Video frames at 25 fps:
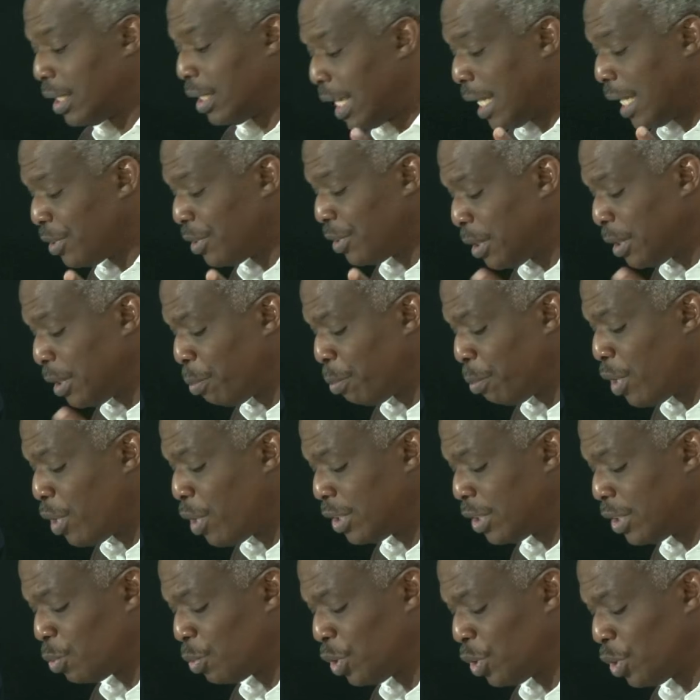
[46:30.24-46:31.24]
There was a
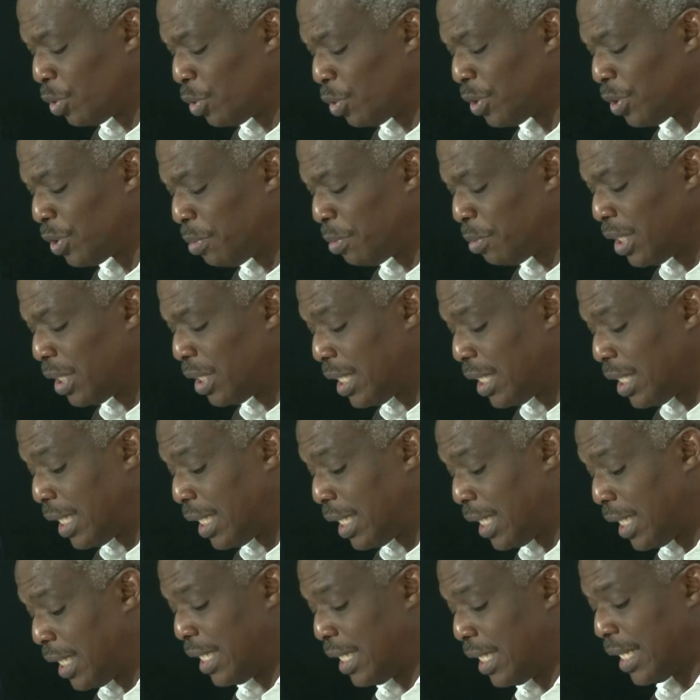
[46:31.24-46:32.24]
point which was made
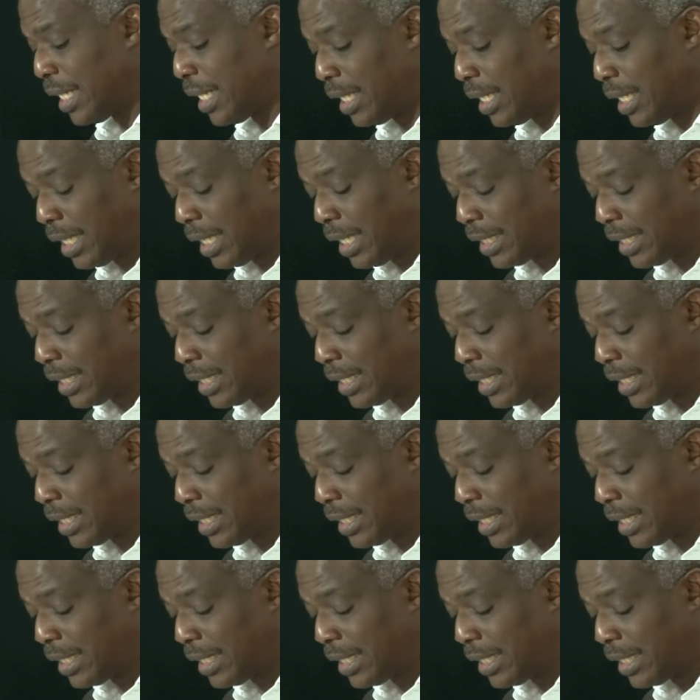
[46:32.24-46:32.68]
earlier,